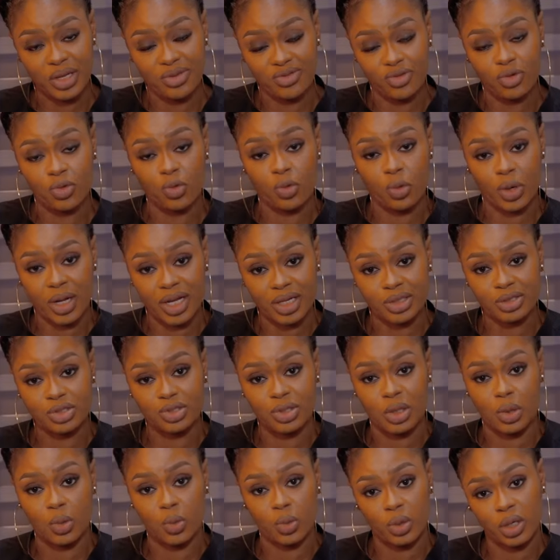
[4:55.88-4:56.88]
even whilst
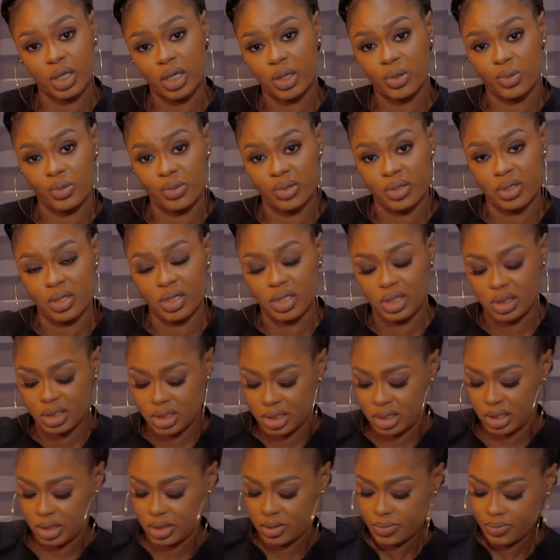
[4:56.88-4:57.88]
you're working with
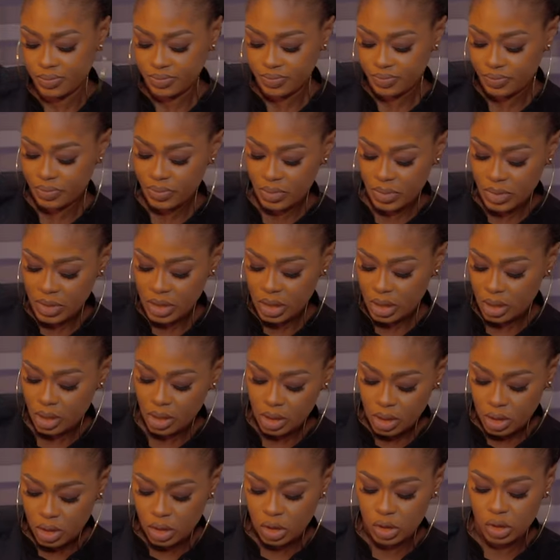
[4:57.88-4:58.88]
it.
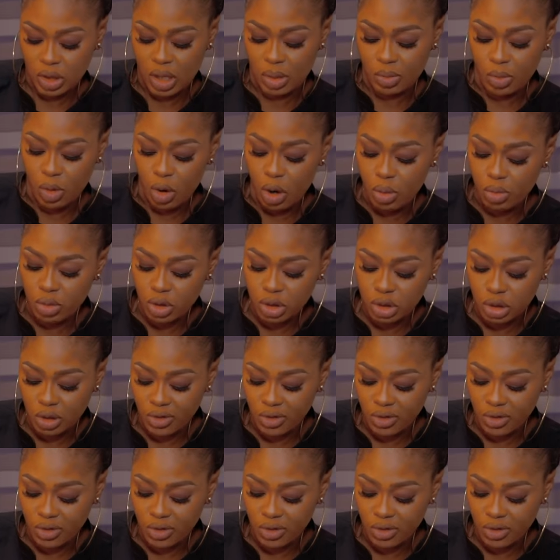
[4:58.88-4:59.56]
So I'm almost